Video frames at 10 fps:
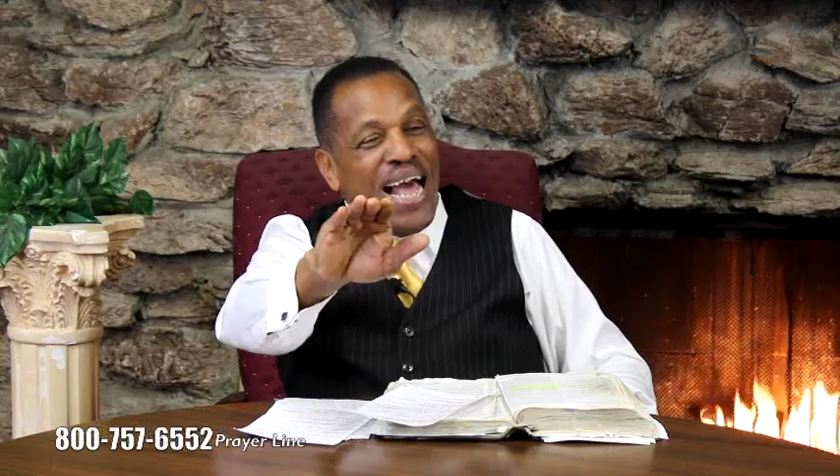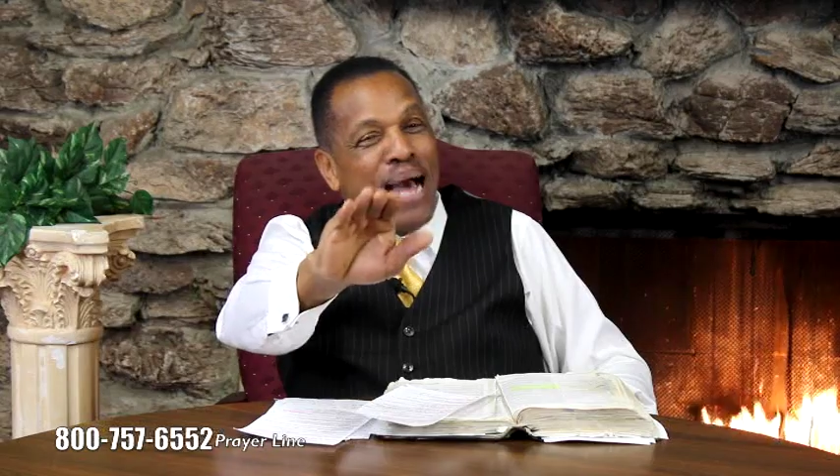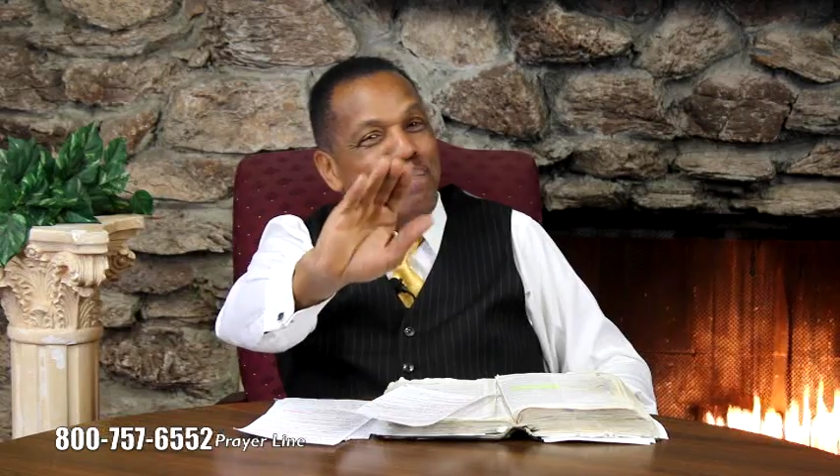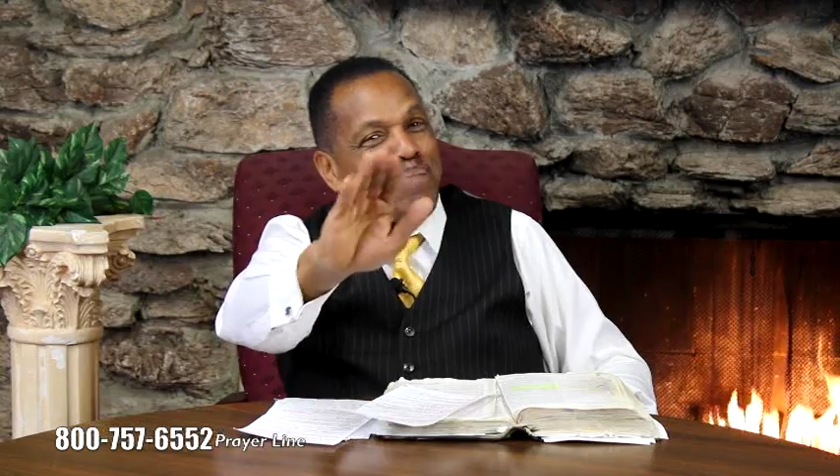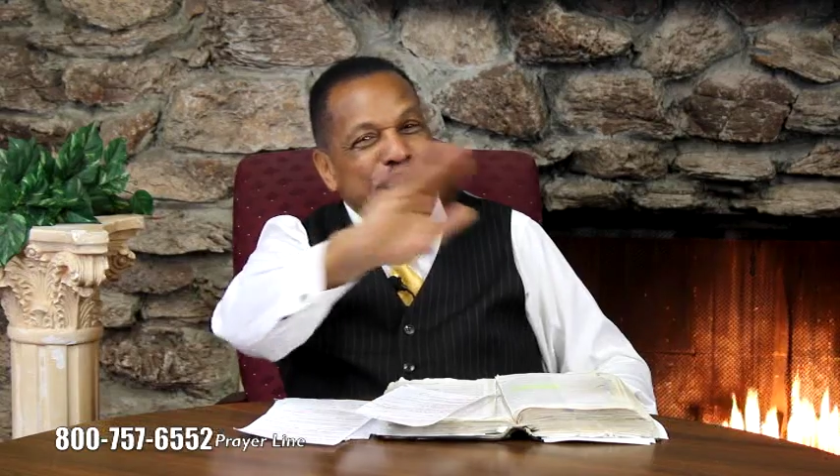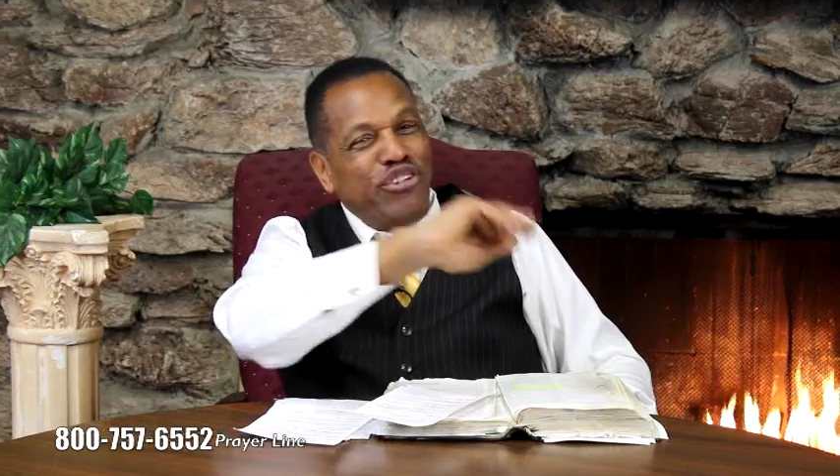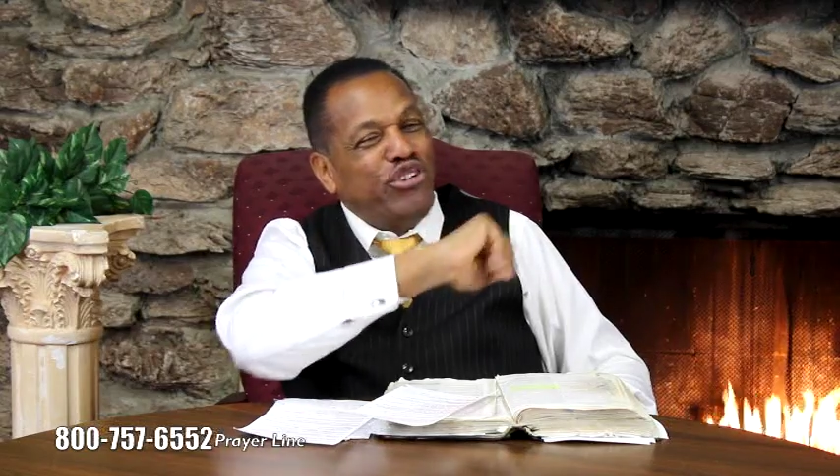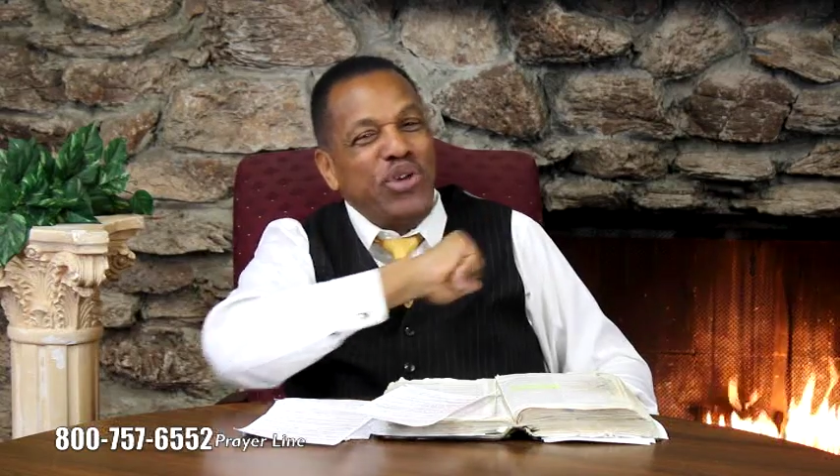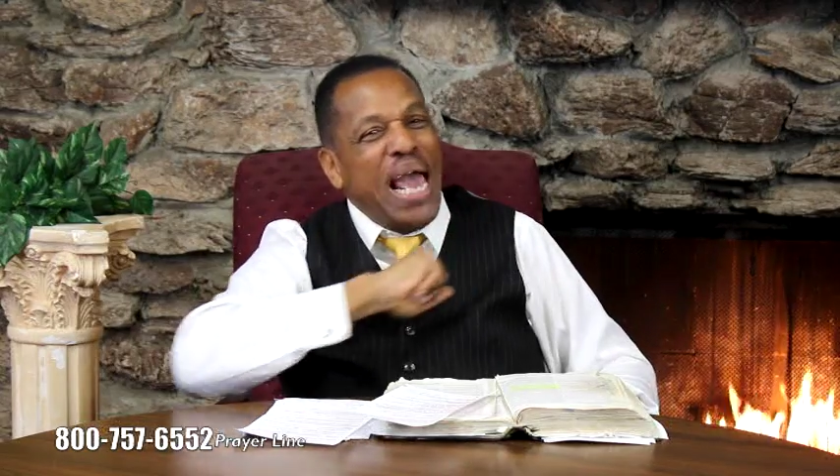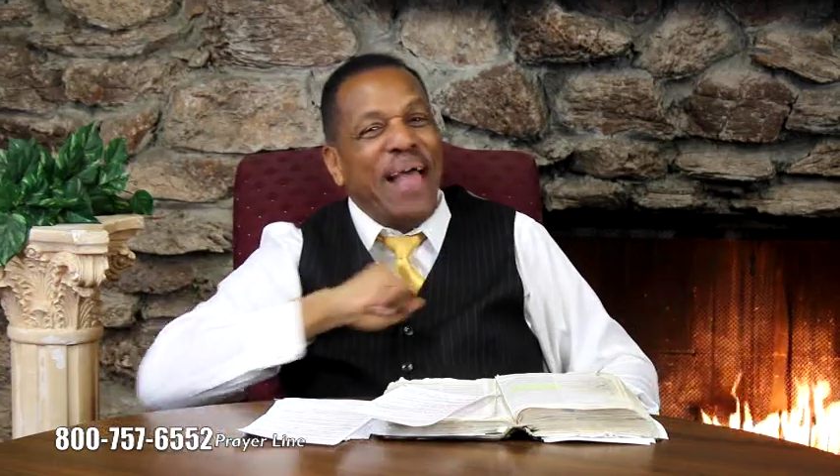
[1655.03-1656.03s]
I'll
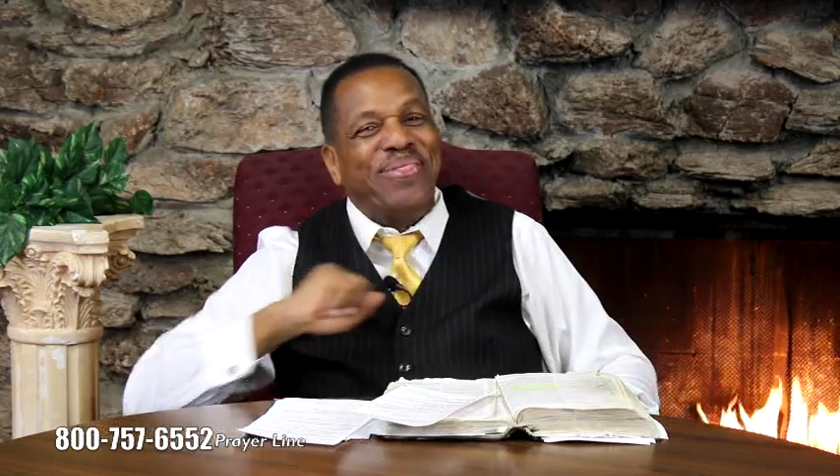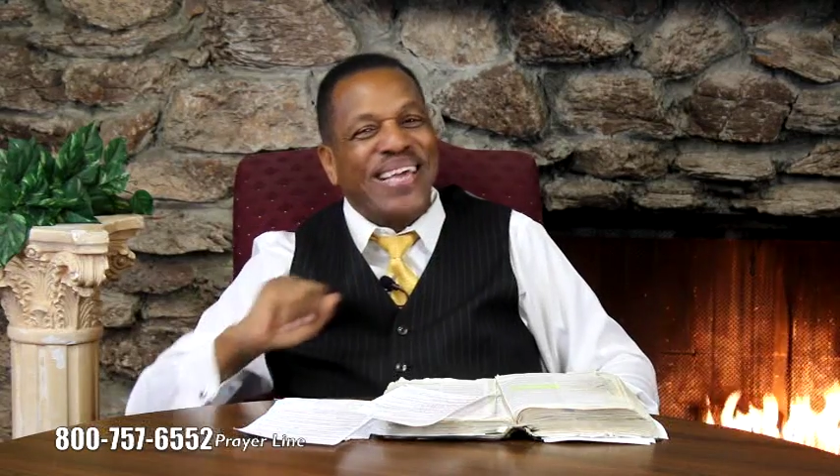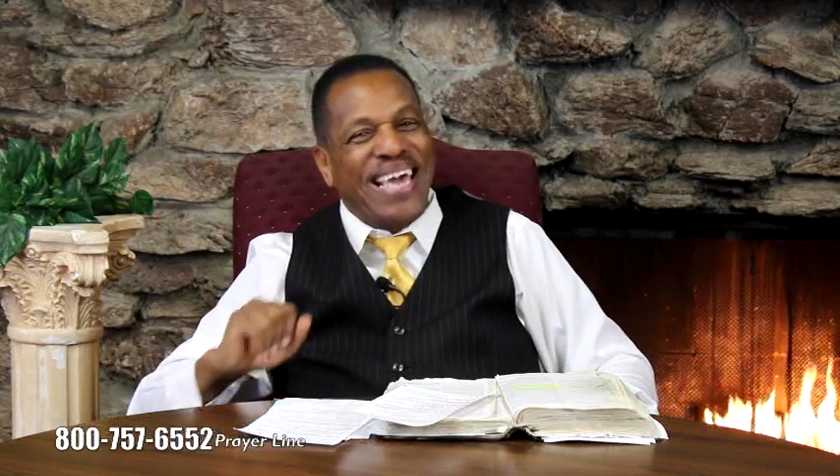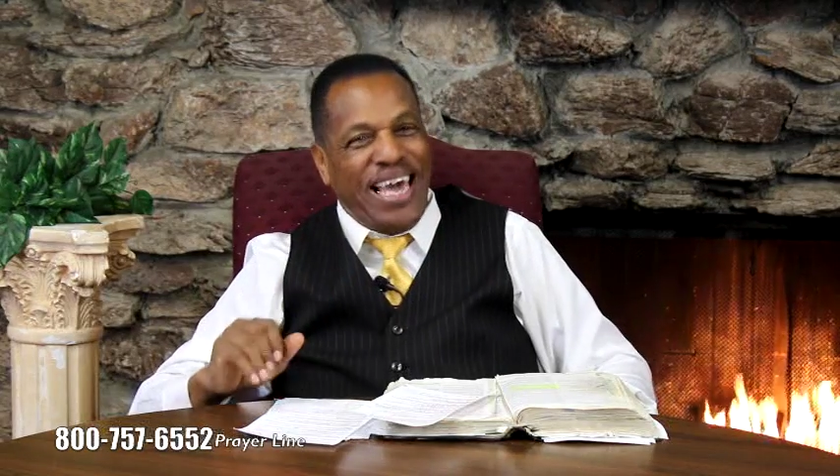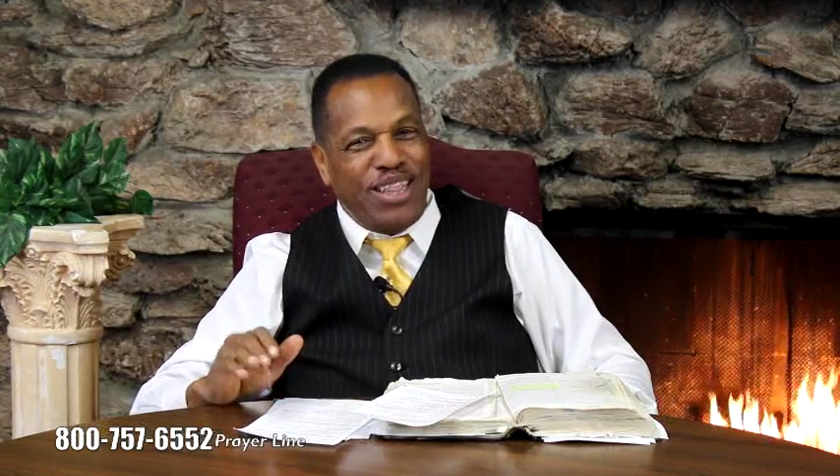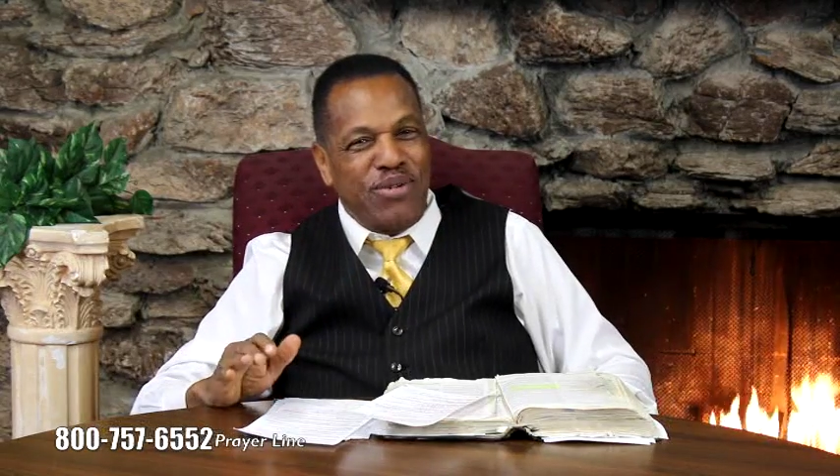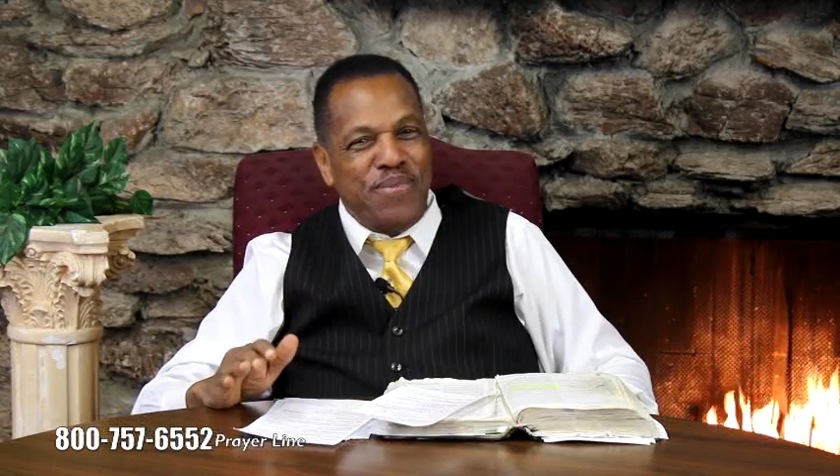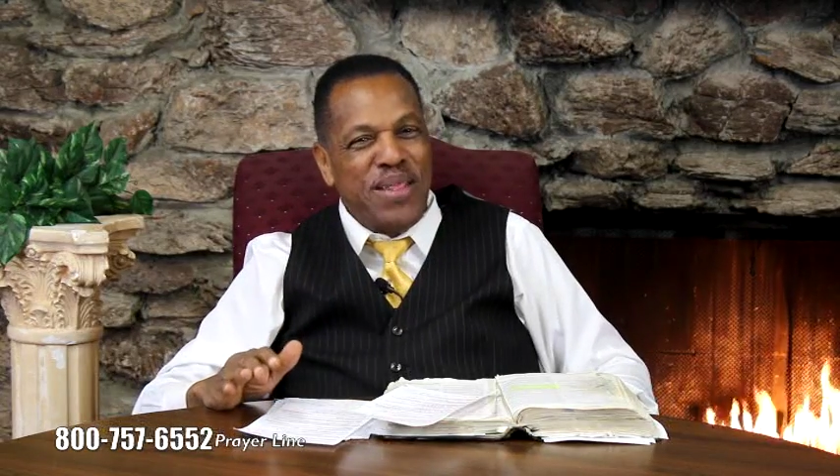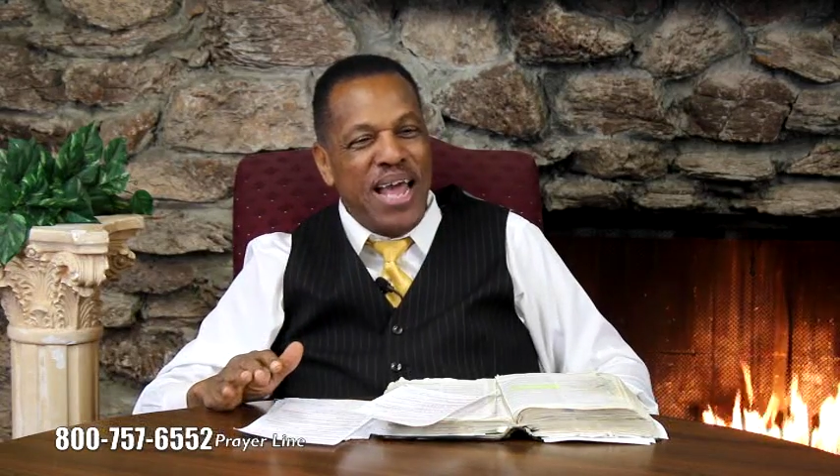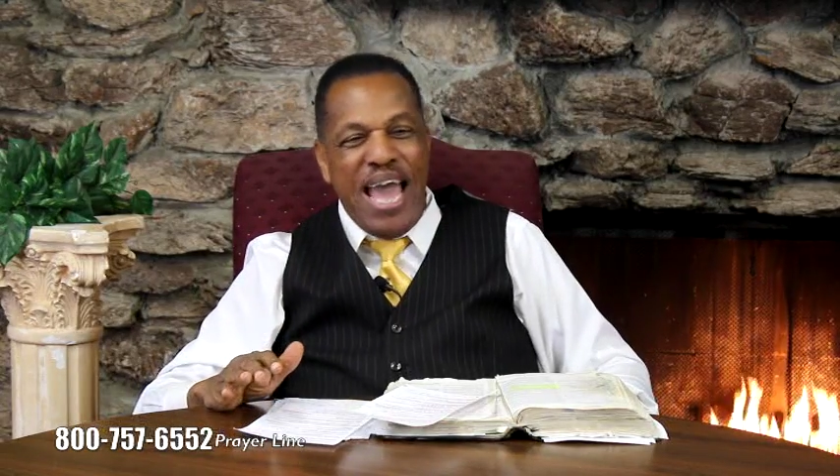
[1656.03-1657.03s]
meet you at the gathering.